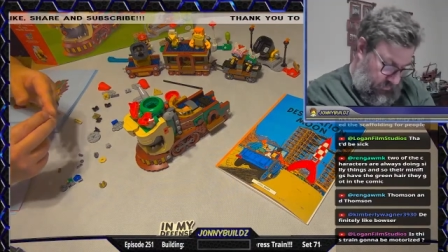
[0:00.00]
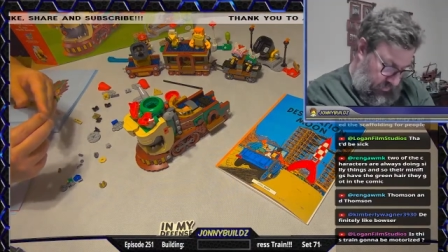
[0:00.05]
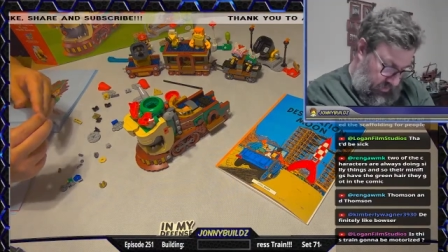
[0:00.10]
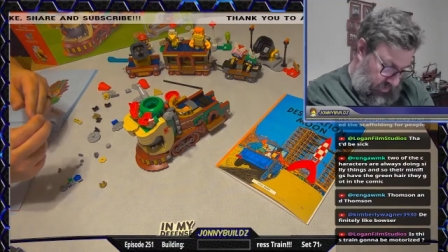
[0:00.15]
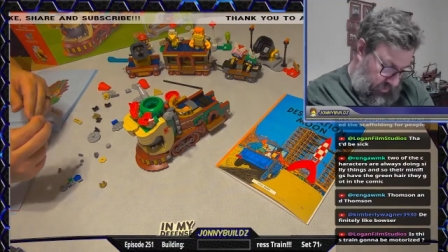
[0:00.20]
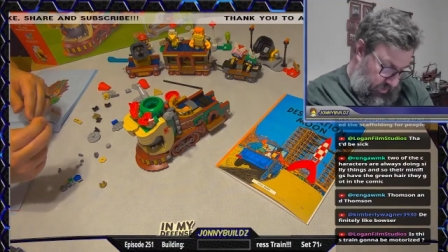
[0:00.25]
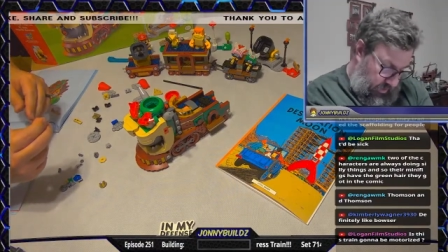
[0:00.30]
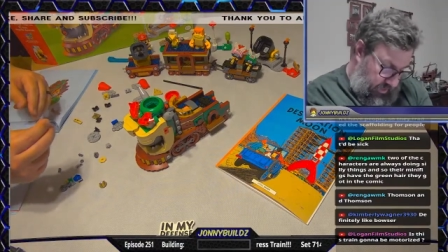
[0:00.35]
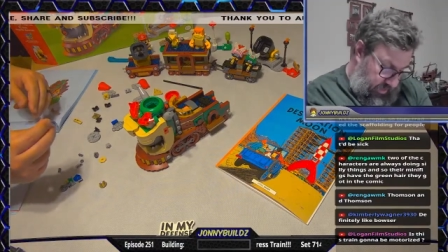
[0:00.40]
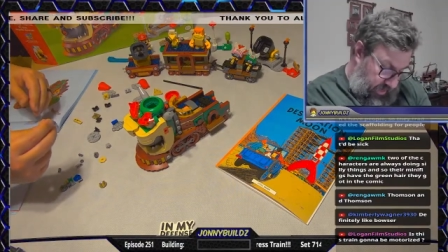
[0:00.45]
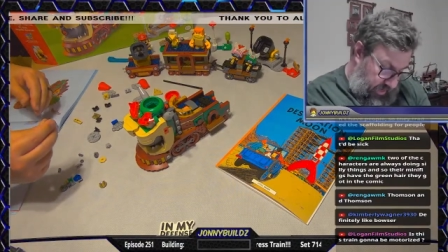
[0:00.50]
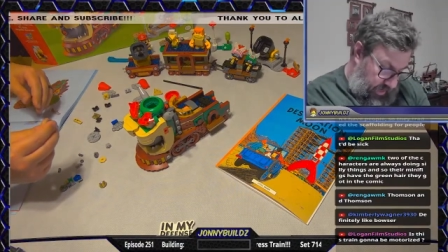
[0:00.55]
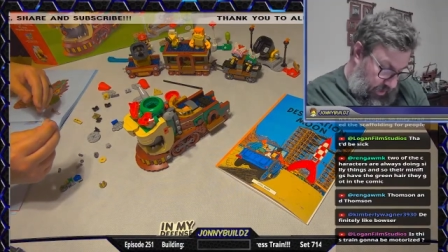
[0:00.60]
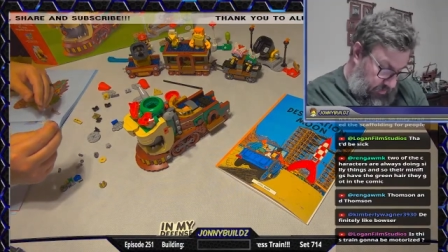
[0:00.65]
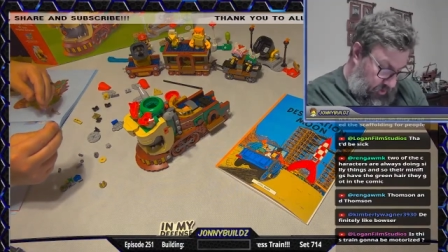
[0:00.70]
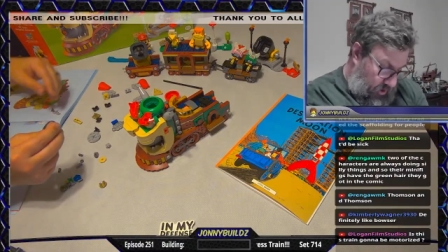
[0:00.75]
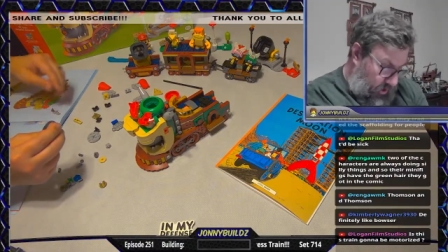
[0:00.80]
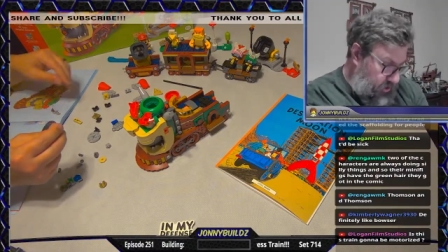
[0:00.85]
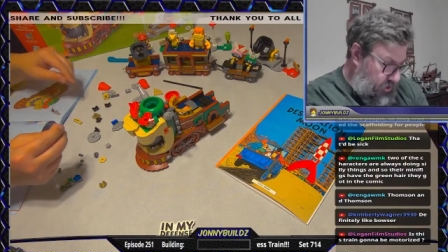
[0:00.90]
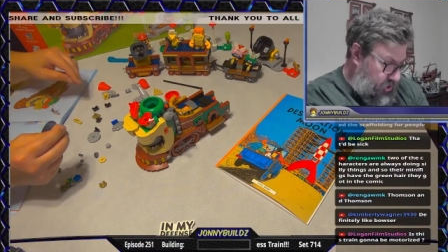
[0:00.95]
And again, I'm
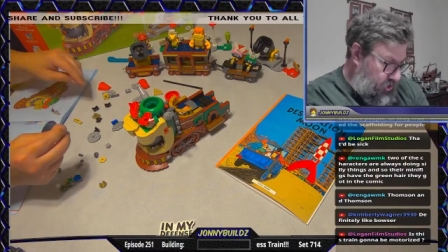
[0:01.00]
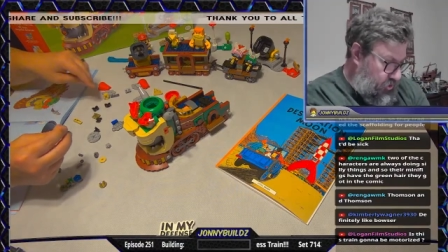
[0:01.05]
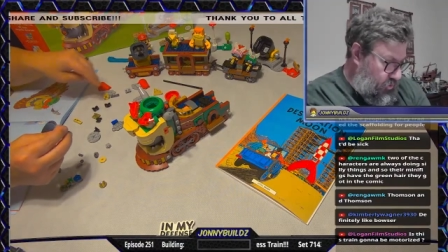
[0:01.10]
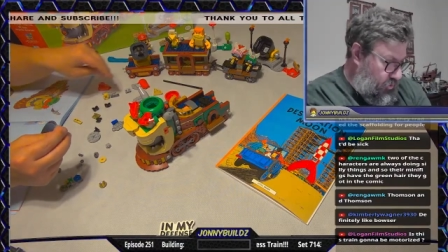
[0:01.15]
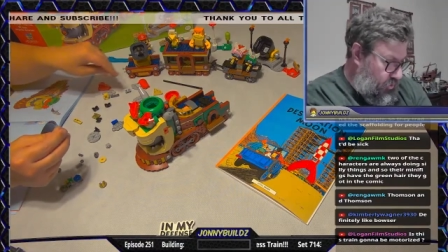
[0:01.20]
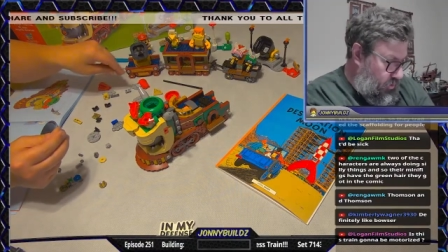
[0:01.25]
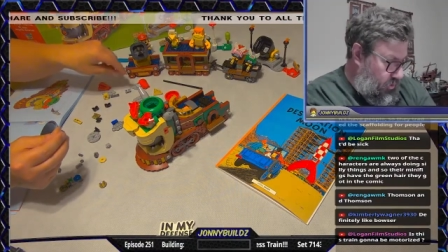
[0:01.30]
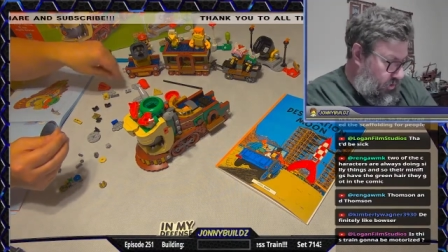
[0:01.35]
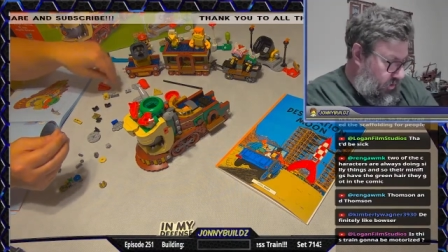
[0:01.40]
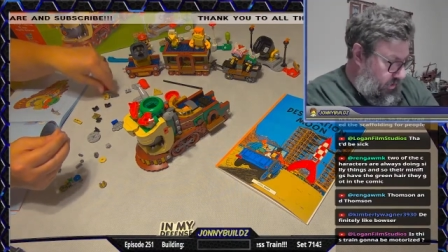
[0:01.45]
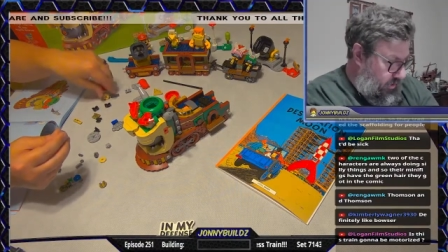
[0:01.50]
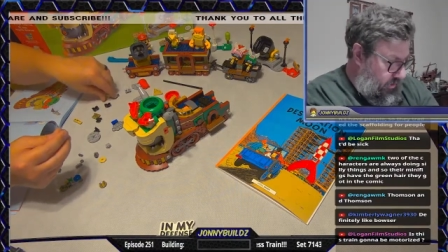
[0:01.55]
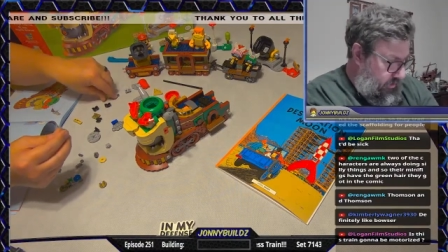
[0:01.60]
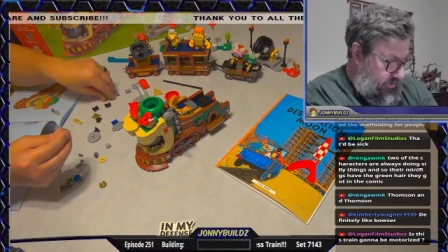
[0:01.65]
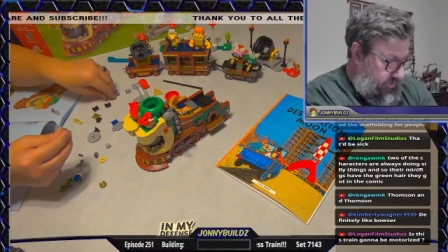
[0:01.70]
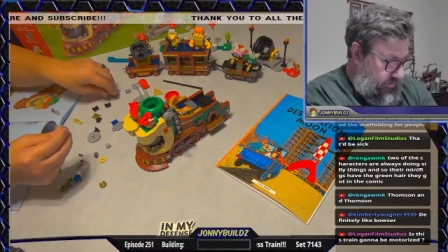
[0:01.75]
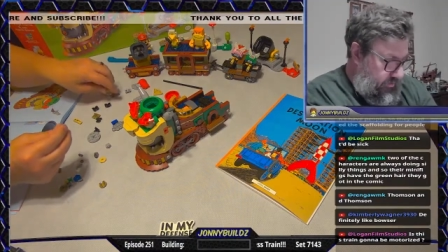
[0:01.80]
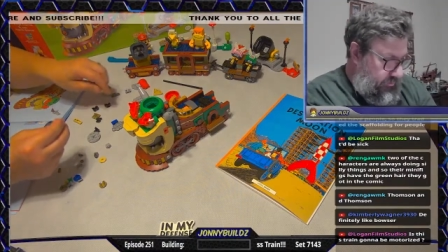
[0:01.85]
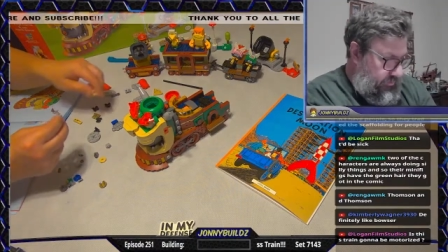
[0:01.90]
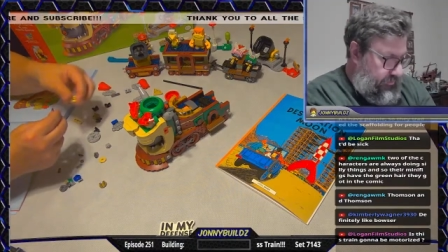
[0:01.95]
not sure
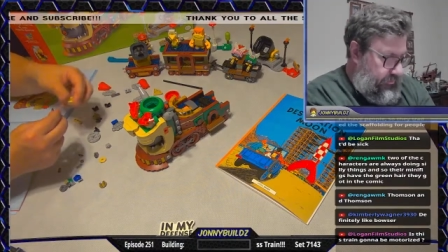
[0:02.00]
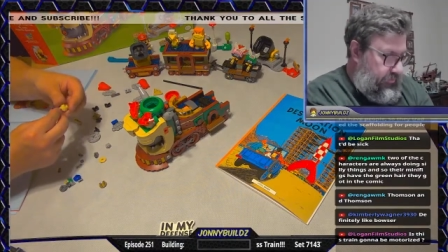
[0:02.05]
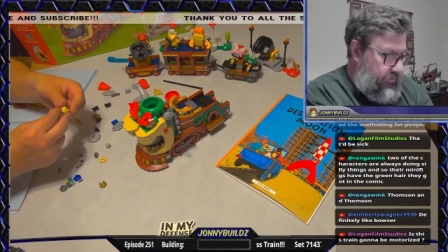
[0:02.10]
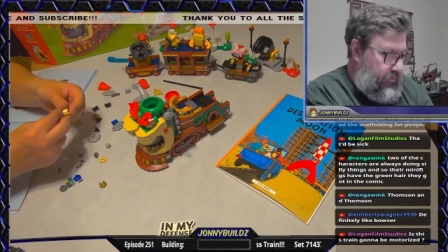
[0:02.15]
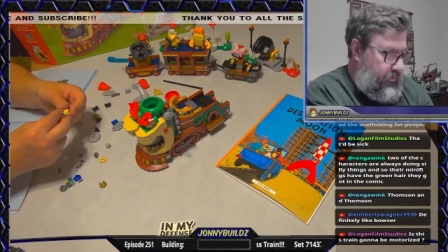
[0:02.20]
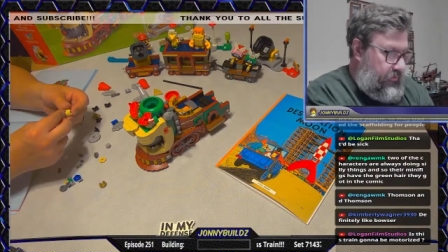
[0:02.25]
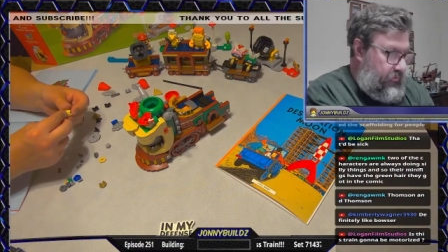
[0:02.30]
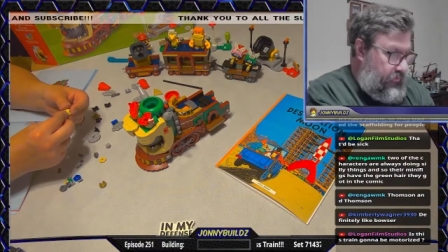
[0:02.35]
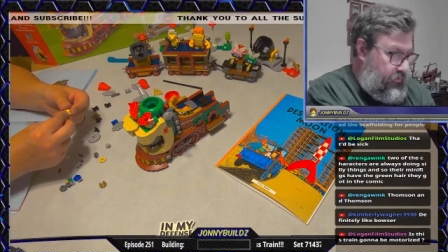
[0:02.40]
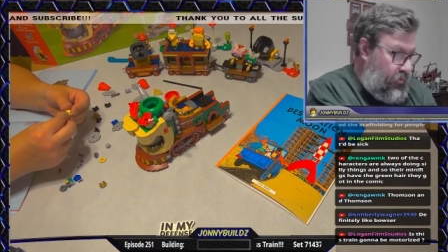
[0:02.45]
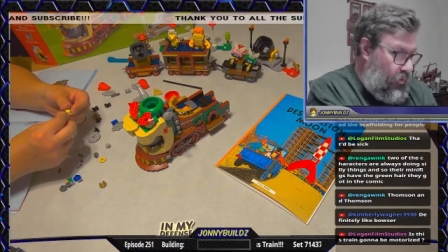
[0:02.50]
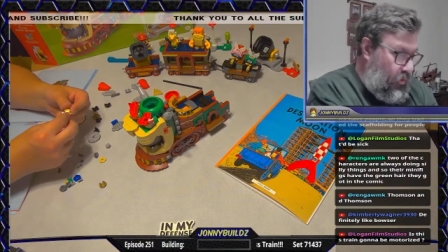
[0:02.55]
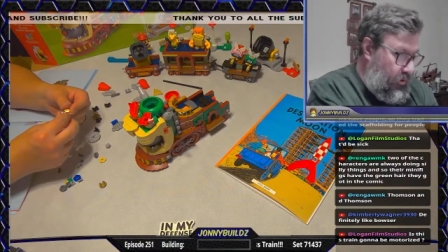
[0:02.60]
for